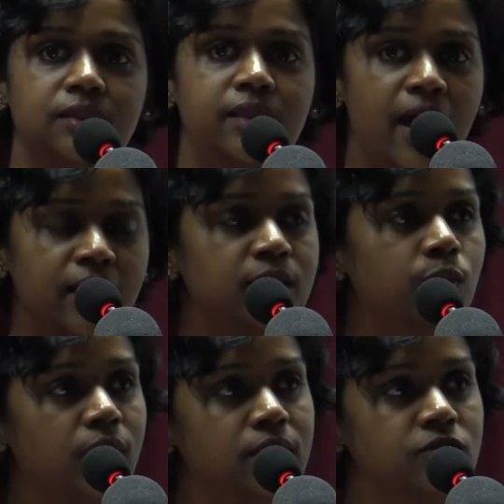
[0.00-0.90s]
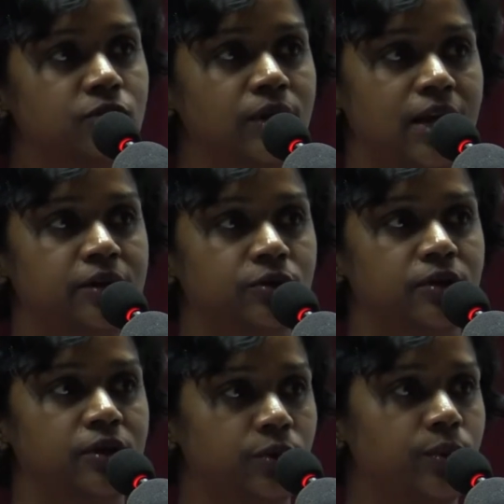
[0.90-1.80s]
They are the ones who led to
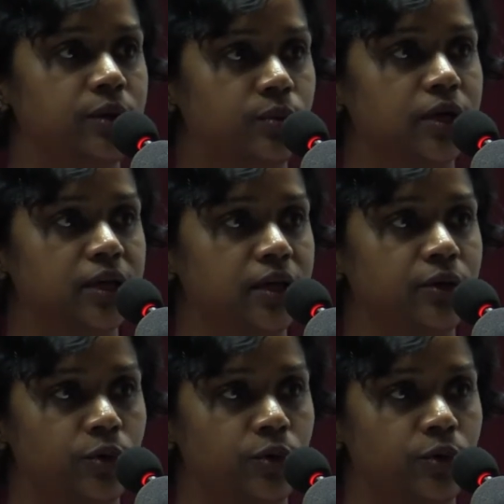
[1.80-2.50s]
the UN Working